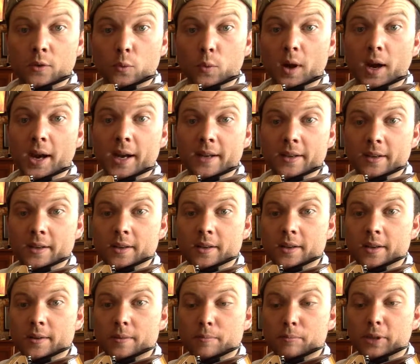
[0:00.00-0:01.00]
Right?
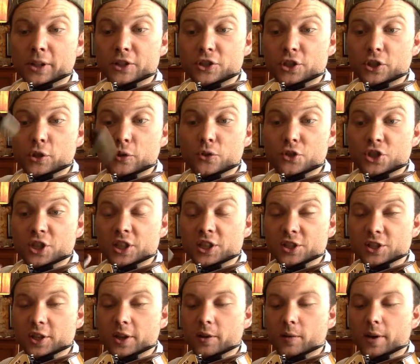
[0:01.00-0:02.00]
Play two
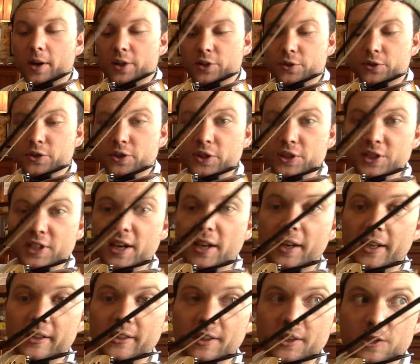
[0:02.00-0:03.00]
G's there, right? So it's going to sound
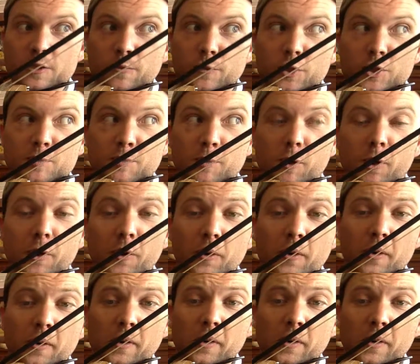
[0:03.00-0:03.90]
like this, first part.